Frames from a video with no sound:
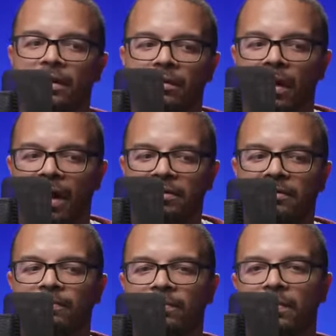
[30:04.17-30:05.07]
as
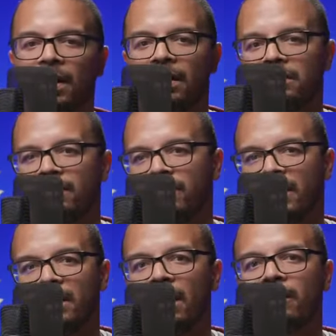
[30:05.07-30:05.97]
a
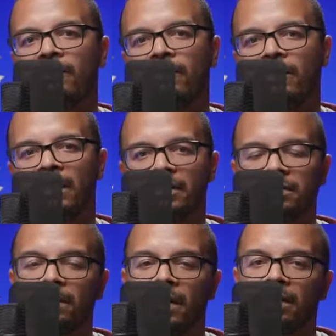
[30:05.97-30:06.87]
videographer, as
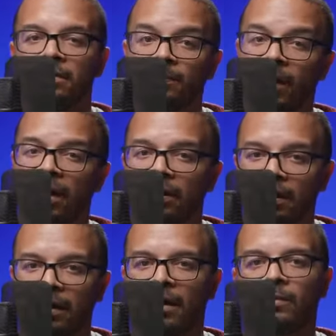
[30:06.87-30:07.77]
somebody that's behind the
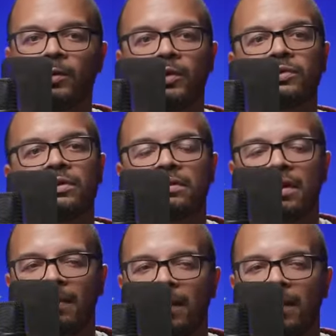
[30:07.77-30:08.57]
camera most of the time,